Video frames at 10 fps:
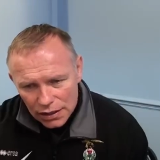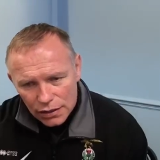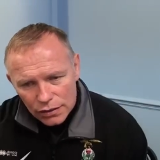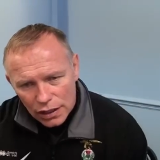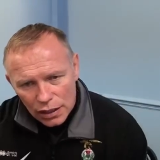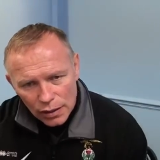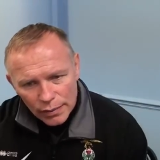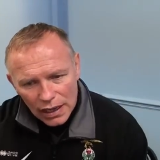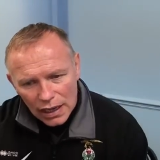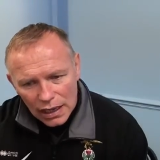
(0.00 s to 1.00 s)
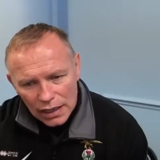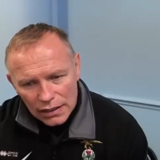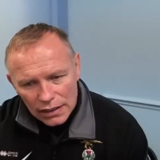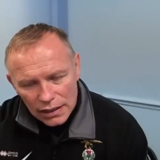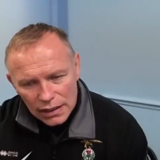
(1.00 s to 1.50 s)
you know, the club at heart,
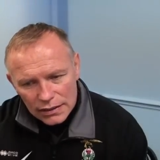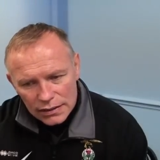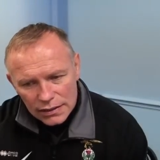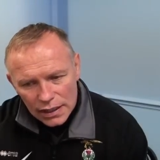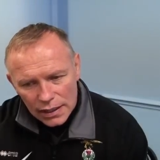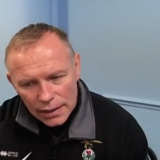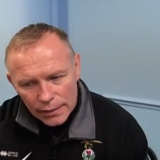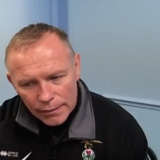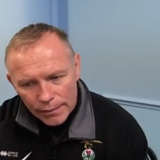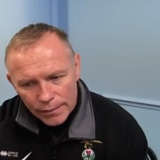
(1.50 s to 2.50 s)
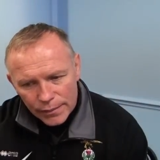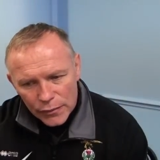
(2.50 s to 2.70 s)
and